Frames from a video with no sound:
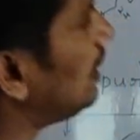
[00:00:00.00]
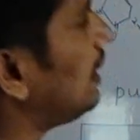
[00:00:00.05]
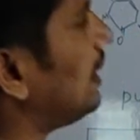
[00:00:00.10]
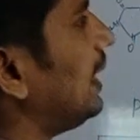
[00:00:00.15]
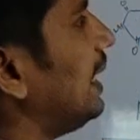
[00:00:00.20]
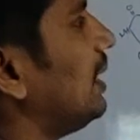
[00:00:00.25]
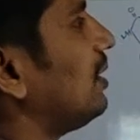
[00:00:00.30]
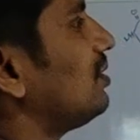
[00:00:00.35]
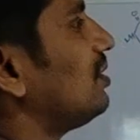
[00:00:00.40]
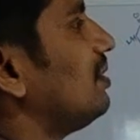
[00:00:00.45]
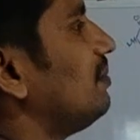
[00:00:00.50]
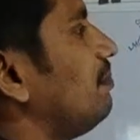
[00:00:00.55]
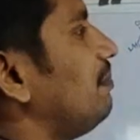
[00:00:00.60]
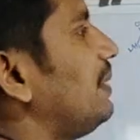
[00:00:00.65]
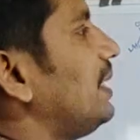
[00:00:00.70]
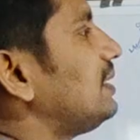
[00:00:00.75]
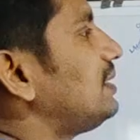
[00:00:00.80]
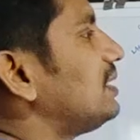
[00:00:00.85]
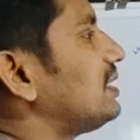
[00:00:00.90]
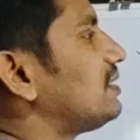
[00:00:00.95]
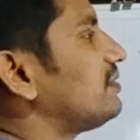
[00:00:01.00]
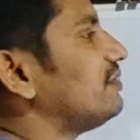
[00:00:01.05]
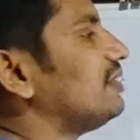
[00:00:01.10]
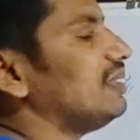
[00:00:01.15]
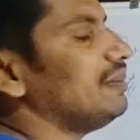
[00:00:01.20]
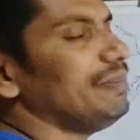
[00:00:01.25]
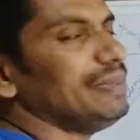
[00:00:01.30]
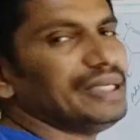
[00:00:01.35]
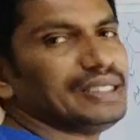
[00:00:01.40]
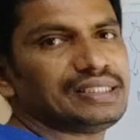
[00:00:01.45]
nitrogen bases
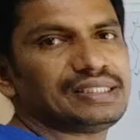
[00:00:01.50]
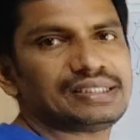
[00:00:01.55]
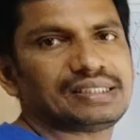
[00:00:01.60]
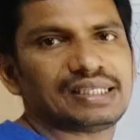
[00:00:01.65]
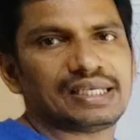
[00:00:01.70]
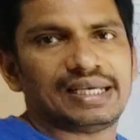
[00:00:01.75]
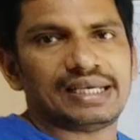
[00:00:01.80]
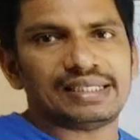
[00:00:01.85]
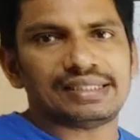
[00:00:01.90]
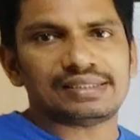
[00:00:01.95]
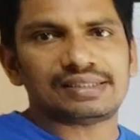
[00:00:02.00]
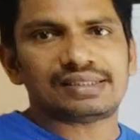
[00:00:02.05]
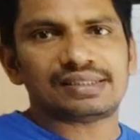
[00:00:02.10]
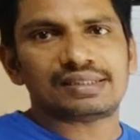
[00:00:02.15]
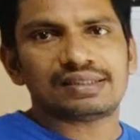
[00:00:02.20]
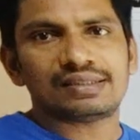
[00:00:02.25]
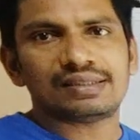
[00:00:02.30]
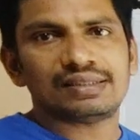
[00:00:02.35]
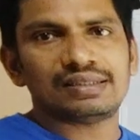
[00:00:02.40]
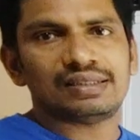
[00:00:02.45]
will be changed